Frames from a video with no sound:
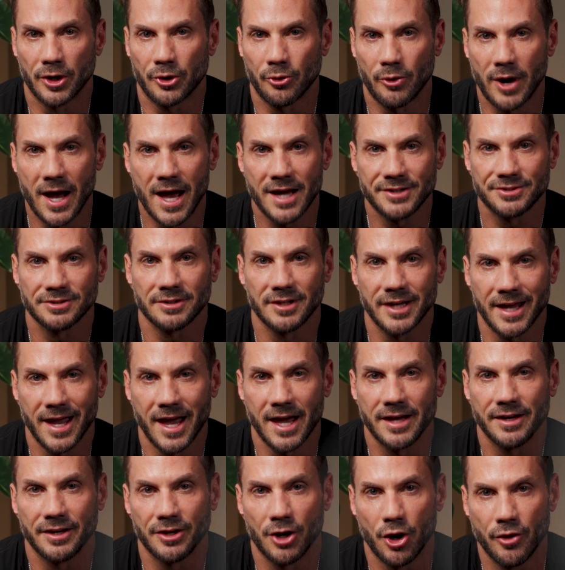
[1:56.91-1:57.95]
gradually
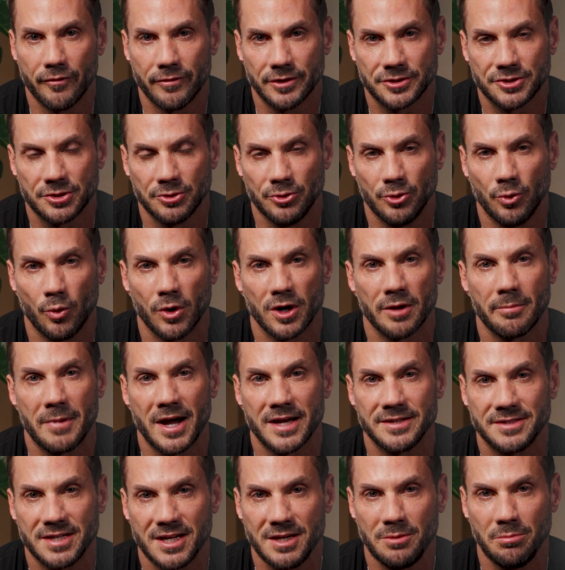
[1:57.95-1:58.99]
handed over to one of
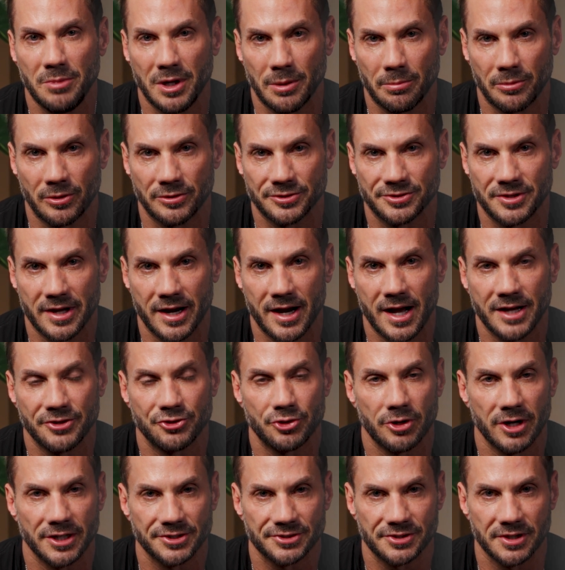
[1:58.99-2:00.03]
my team members that I
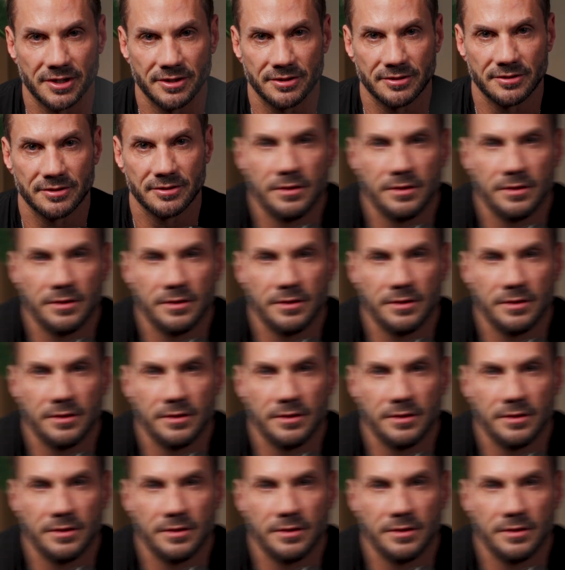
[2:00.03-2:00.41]
trusted.